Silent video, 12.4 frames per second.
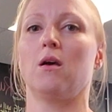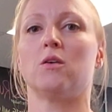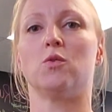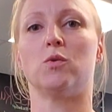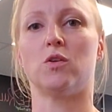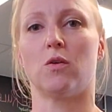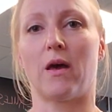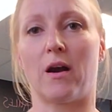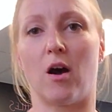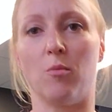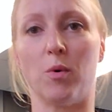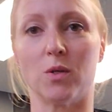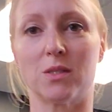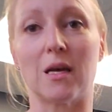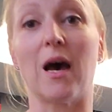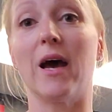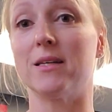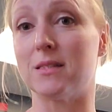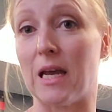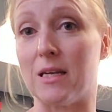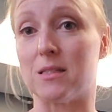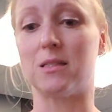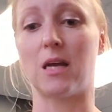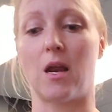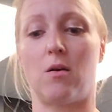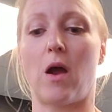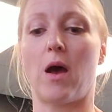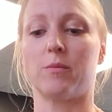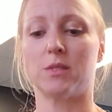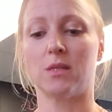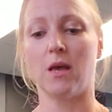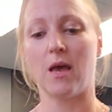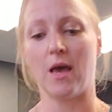You would do that on both sides, 8 to 10 reps.